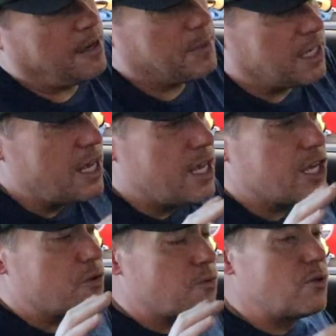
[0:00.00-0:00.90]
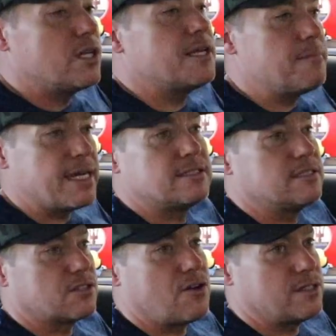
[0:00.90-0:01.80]
I mean, it really makes
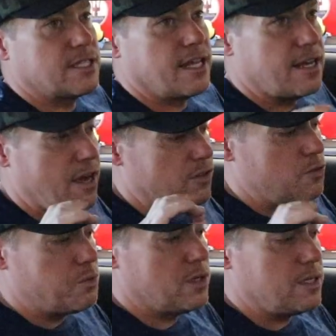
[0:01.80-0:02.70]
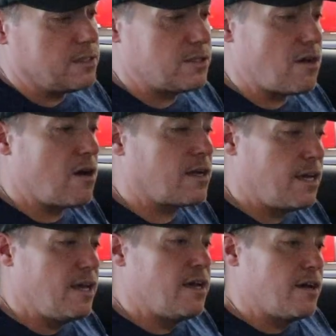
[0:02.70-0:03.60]
this car stand out. You put a stock
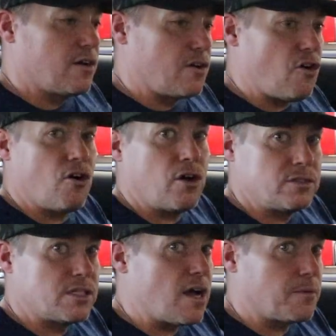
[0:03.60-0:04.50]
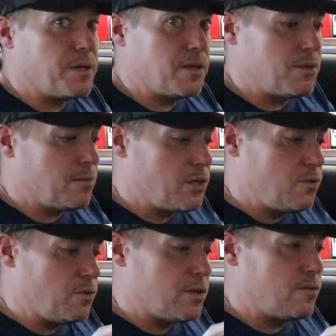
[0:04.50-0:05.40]
car, stock
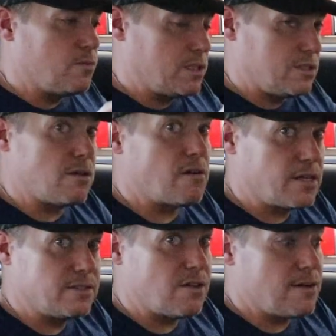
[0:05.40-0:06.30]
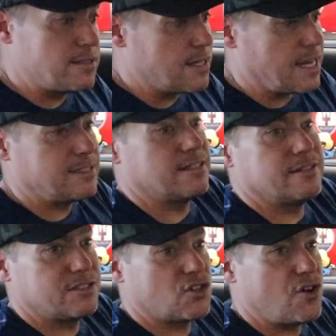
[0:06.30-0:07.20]
BMW with the stock exhaust next to
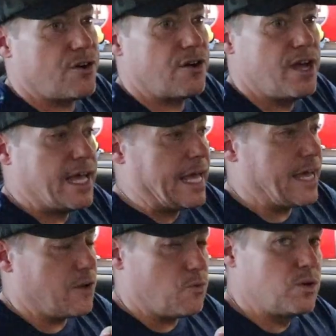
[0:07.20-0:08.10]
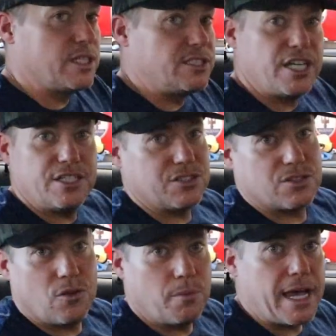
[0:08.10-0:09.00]
this car, and it really changes
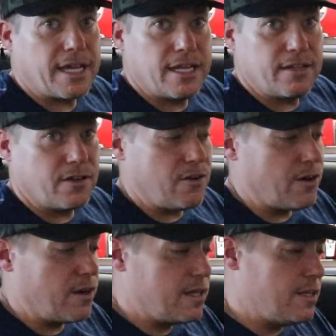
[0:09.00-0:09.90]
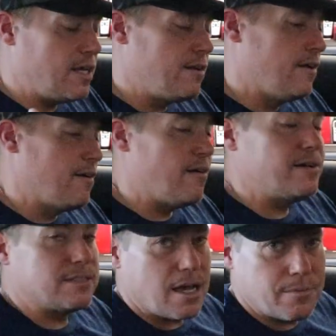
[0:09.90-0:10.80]
the whole back end of the car. And then
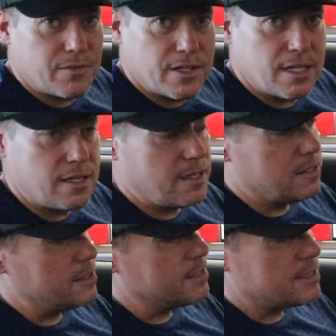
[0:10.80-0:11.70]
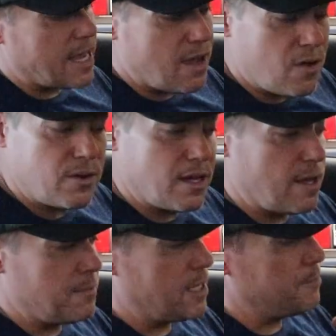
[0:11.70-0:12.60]
on top of it, the sound,
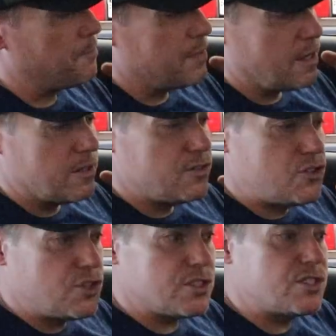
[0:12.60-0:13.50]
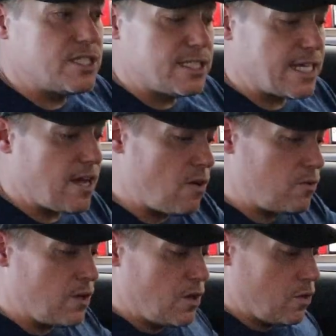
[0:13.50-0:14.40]
I mean, just the
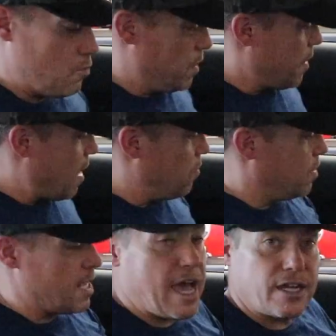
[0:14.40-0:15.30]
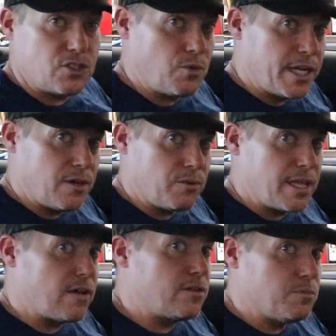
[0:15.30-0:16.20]
sound without the actuator,
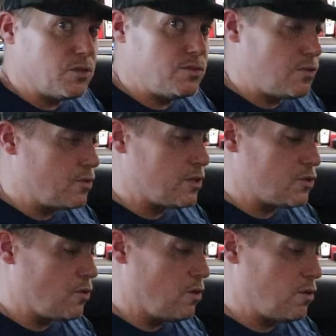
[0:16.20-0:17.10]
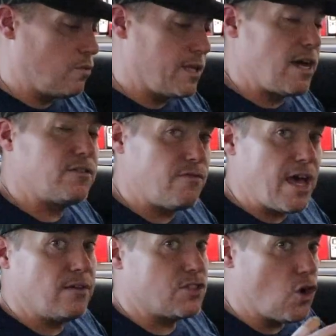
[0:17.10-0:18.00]
without the Bluetooth controller, without the
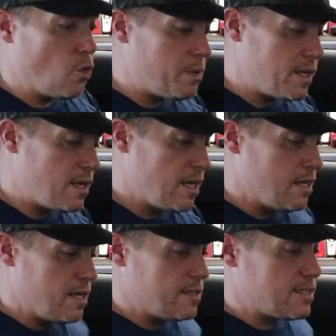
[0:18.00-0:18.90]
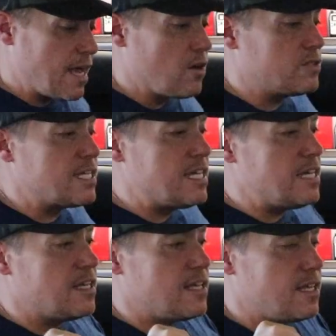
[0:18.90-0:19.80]
valves open, sounds
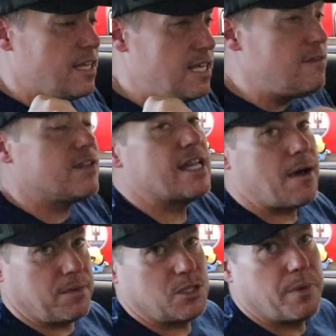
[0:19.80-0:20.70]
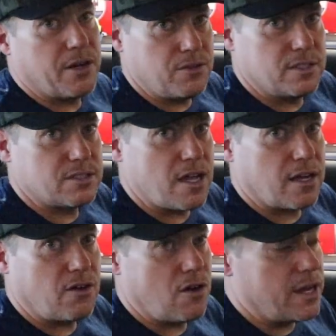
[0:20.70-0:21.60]
even that much better in the
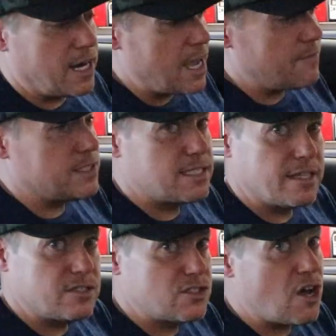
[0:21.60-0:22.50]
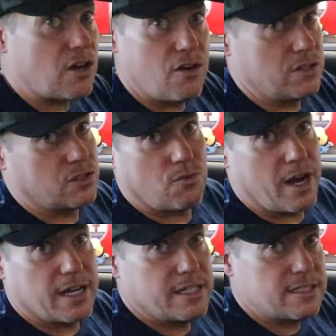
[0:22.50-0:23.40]
stock car. And I have to say, the stock car is
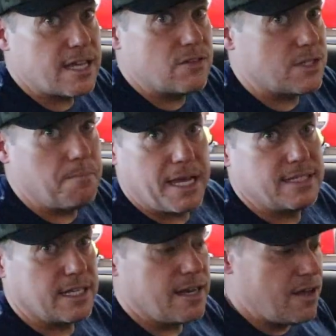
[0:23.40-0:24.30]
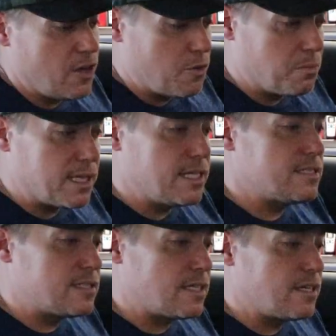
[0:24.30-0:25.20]
great. It sounds amazing, but
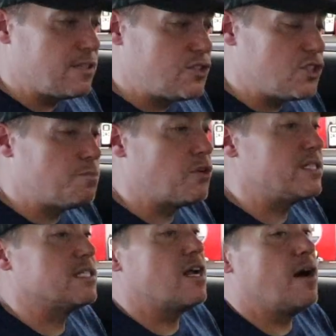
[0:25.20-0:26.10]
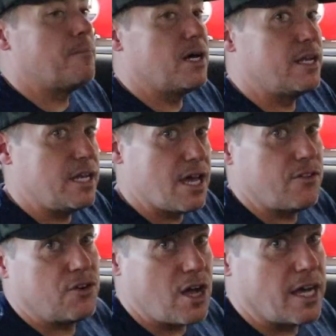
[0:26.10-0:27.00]
this just brings it up
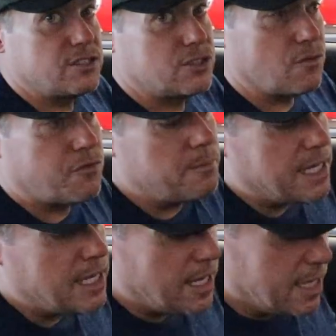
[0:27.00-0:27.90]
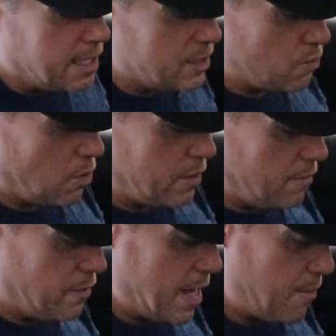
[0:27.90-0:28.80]
another notch. So for me, it is worth
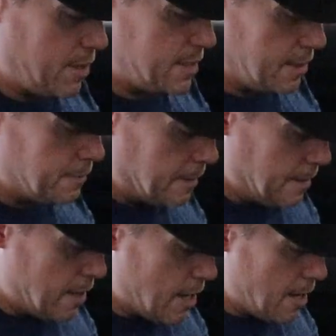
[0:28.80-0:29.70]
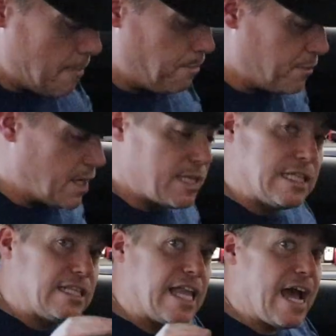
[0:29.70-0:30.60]
it for that reason. And
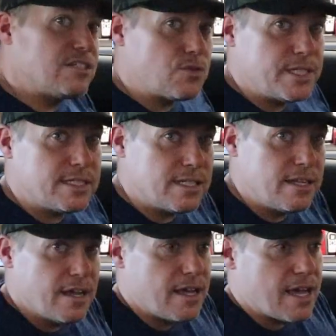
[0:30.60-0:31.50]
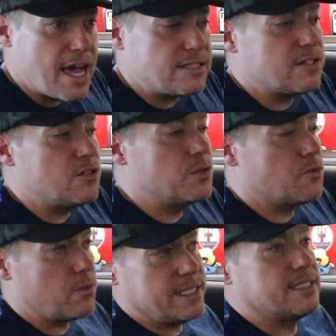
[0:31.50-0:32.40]
then the last reason has to do with
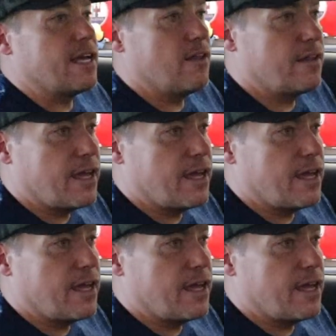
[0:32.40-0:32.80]
resale.